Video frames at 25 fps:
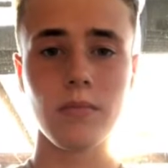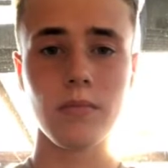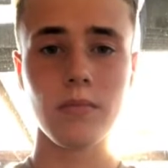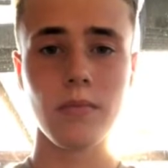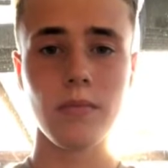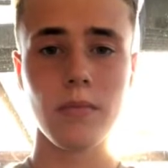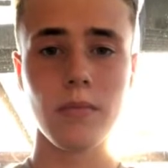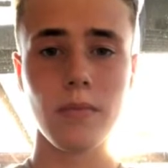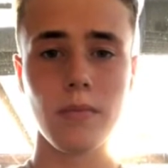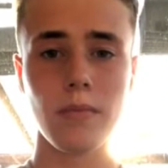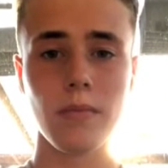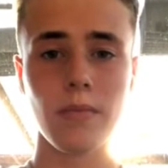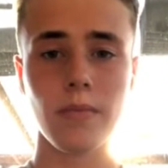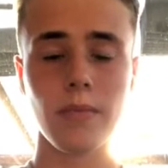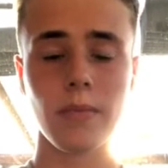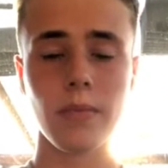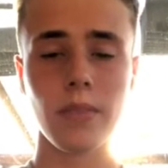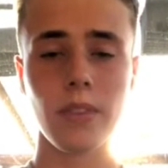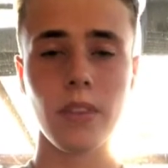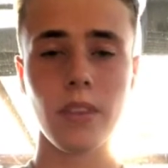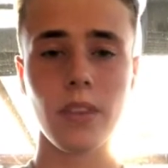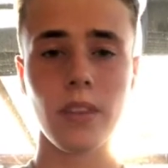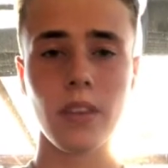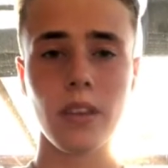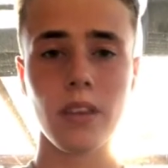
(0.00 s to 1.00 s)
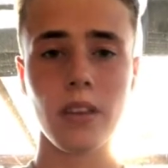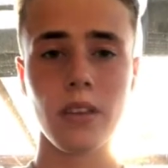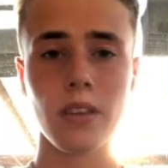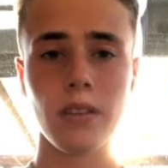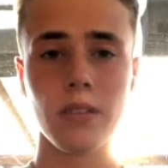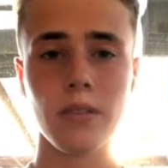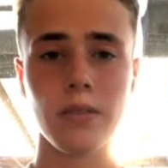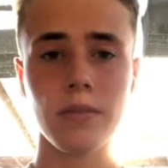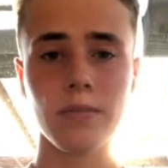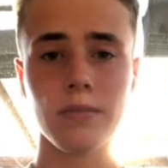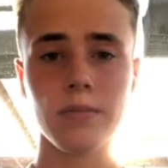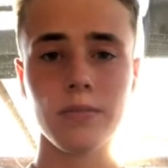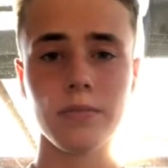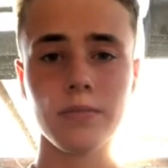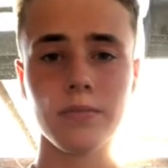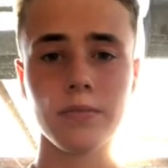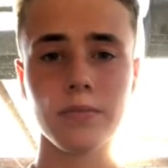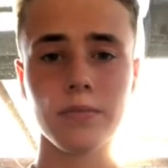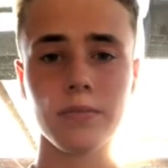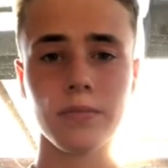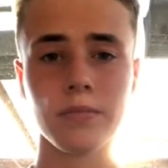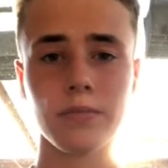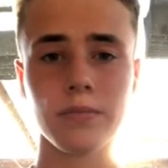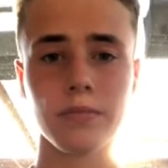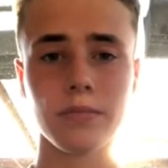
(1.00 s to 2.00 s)

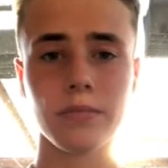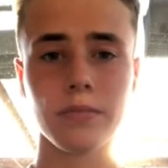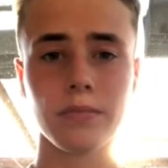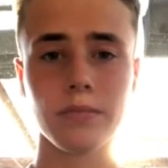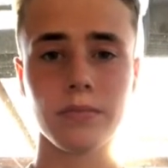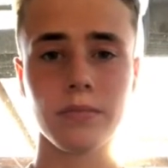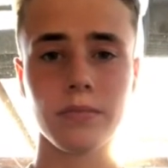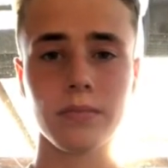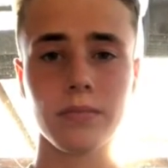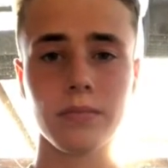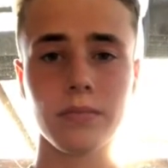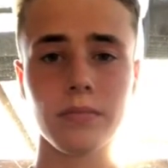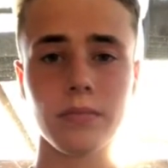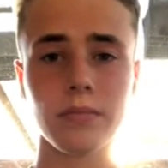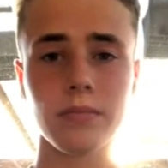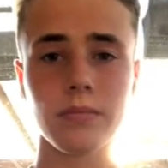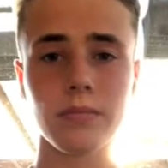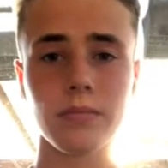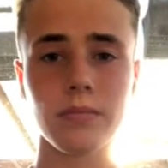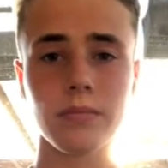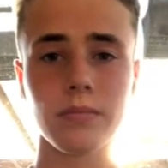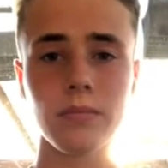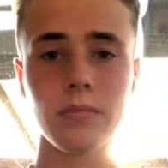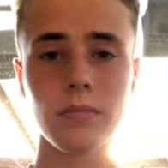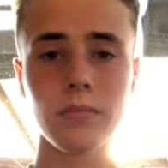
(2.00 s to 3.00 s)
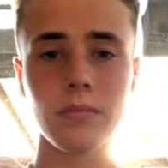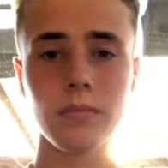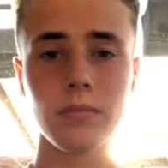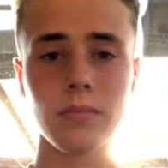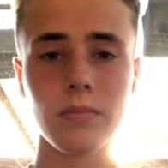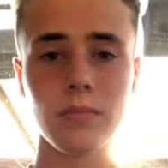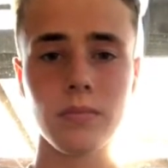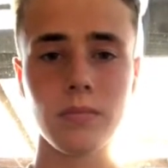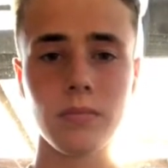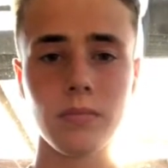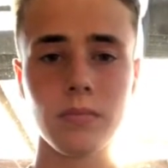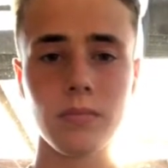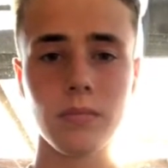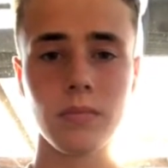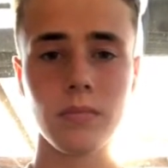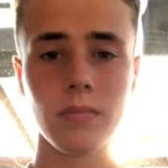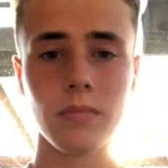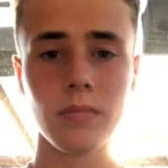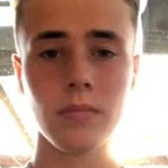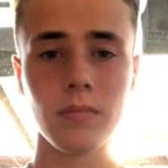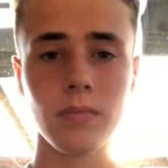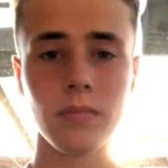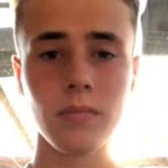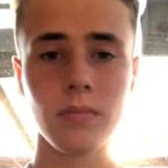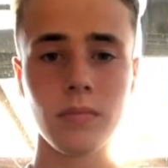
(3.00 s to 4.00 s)

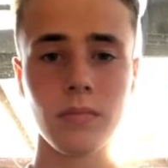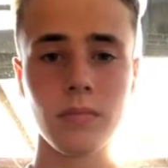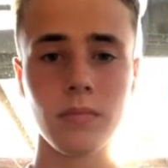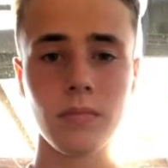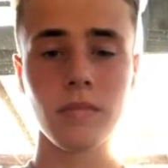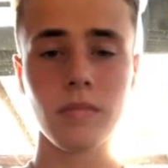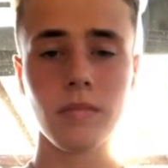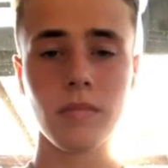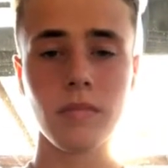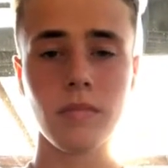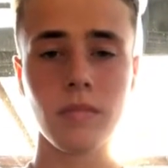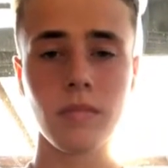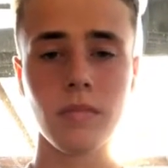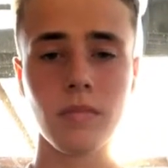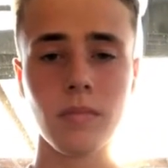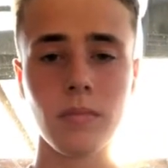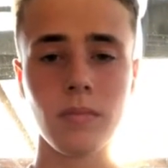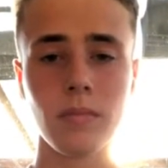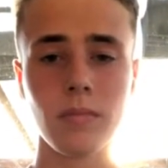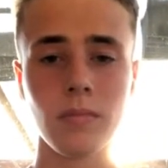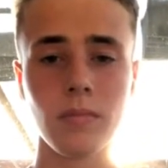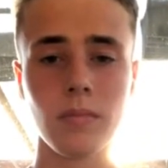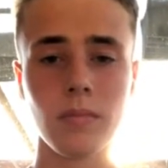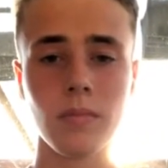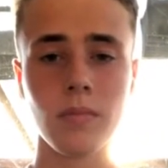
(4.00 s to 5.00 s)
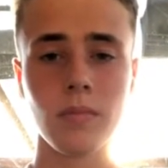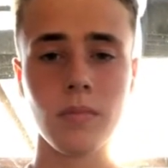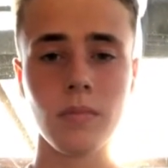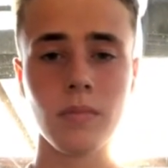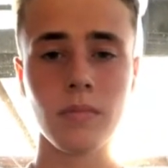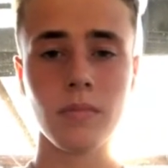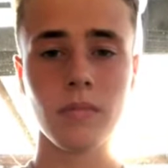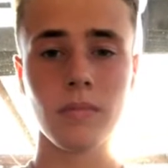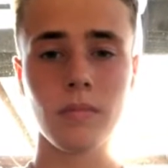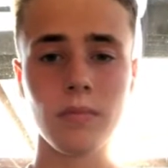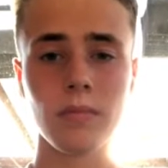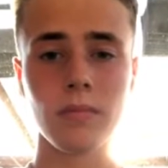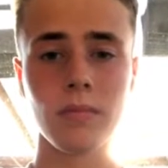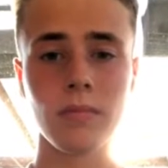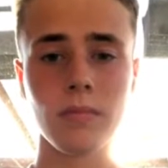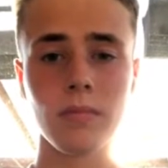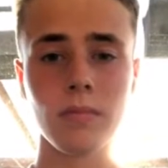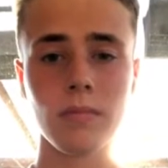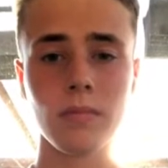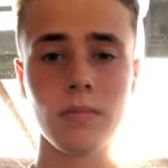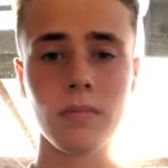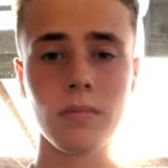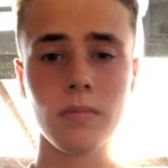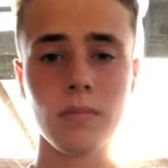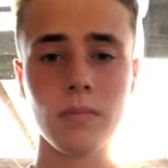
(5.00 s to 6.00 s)

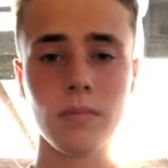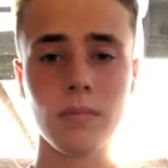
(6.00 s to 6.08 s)
(not speaking)